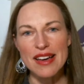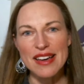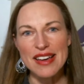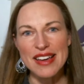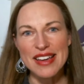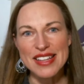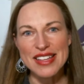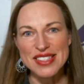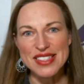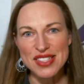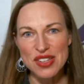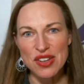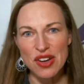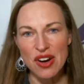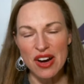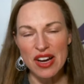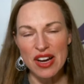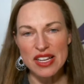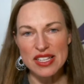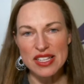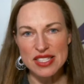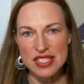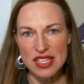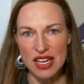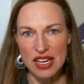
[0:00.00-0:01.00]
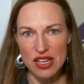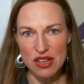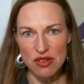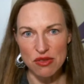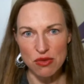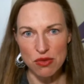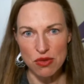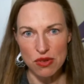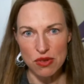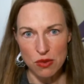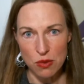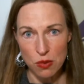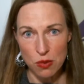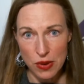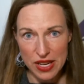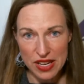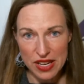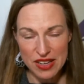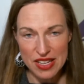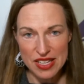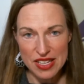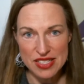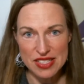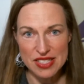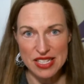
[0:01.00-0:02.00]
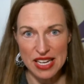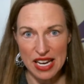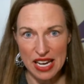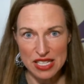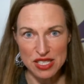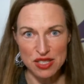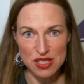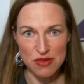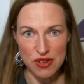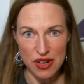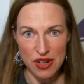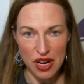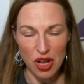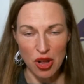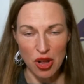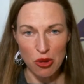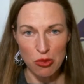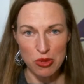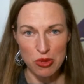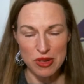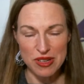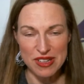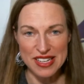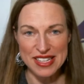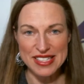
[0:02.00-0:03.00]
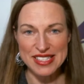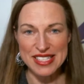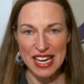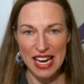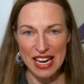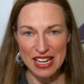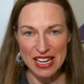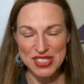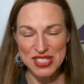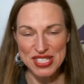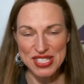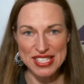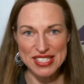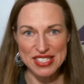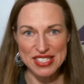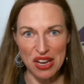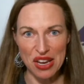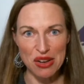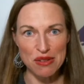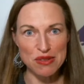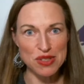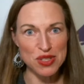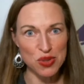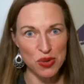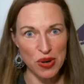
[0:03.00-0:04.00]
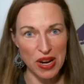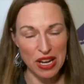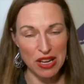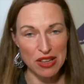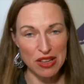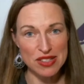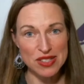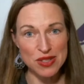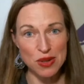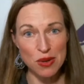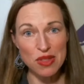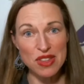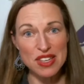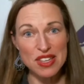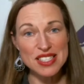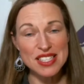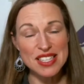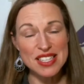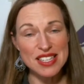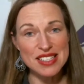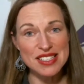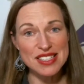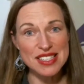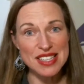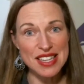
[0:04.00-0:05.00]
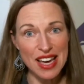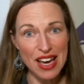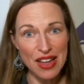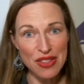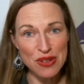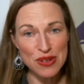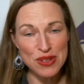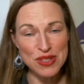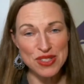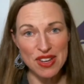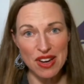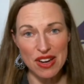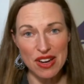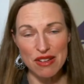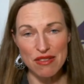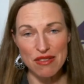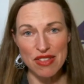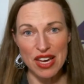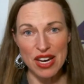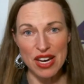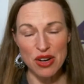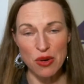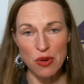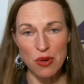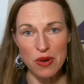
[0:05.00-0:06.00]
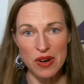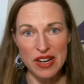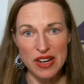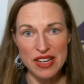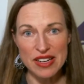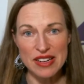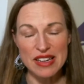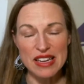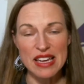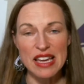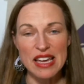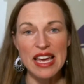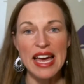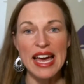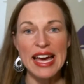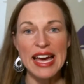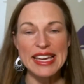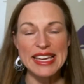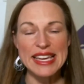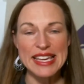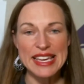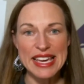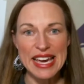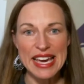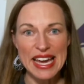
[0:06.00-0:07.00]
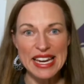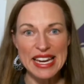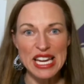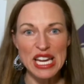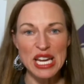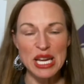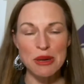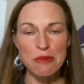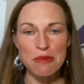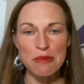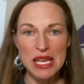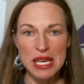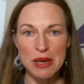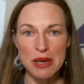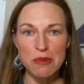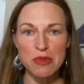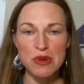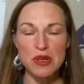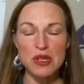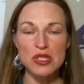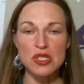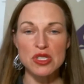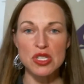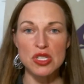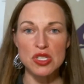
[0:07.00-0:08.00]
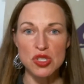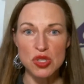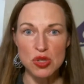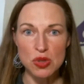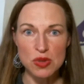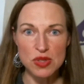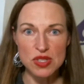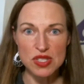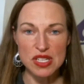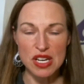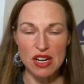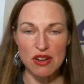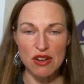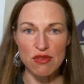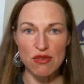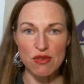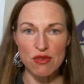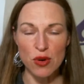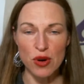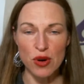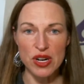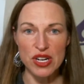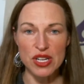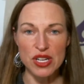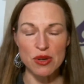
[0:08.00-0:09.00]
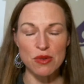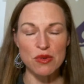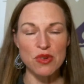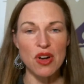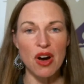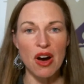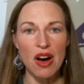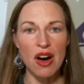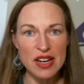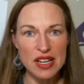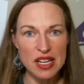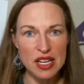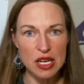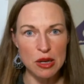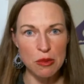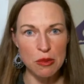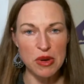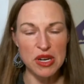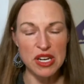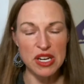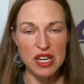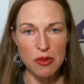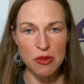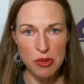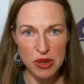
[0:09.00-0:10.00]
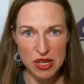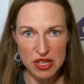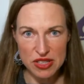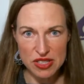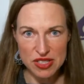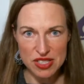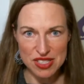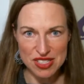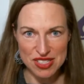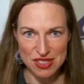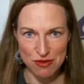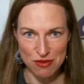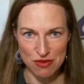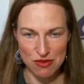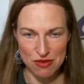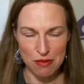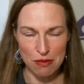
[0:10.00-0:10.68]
it's not a sign of weakness to ask for help. It's actually a of strength. So this is the other side of that coin. Getting people to do stuff for you, not in a manipulative